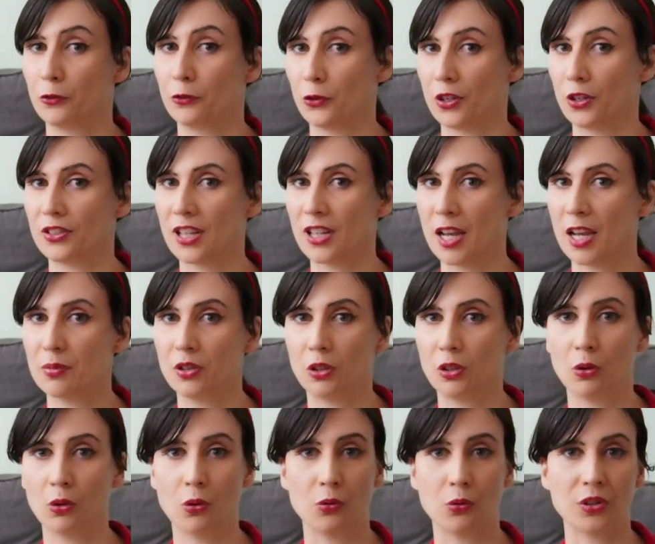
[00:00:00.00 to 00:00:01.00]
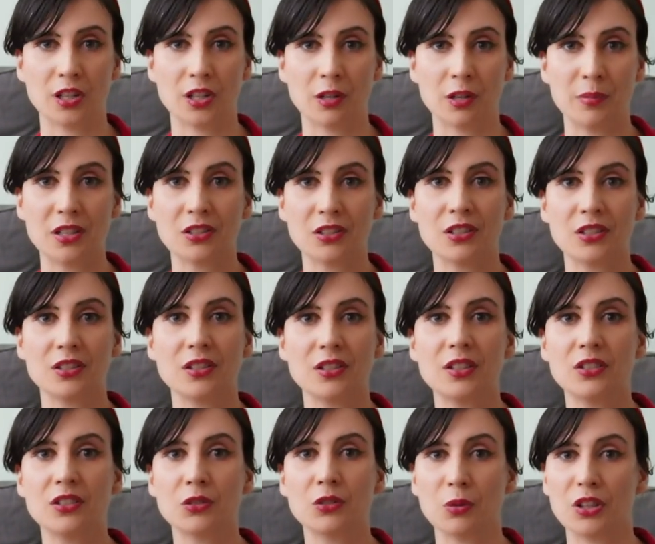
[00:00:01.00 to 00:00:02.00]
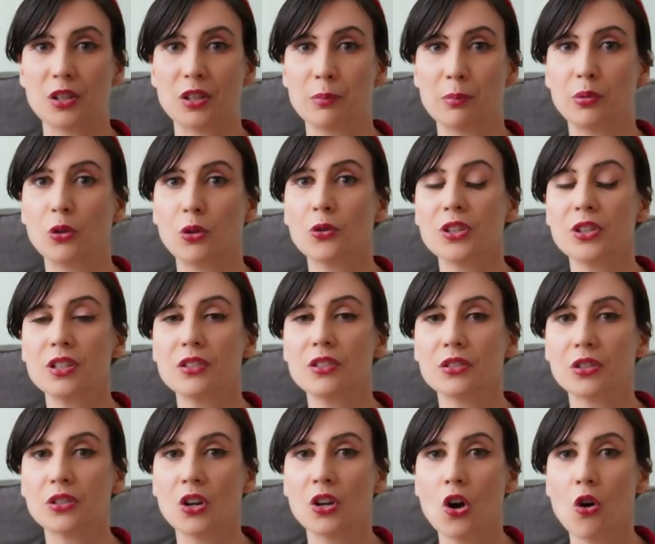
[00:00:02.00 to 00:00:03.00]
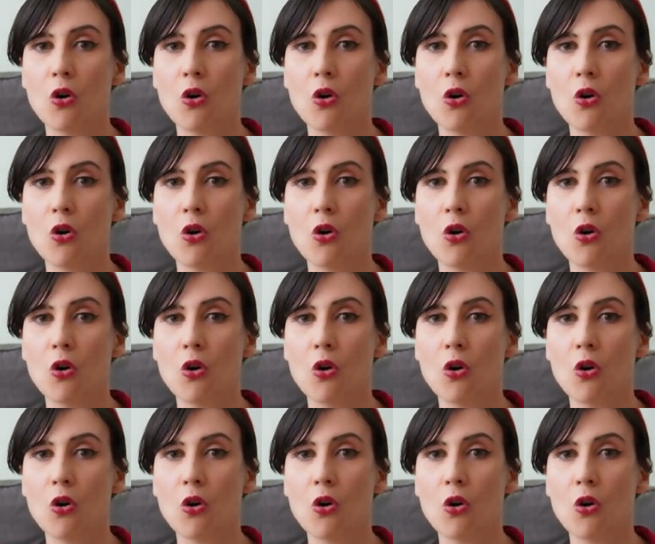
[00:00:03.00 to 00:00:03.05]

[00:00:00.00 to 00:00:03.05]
For example, owning businesses with employees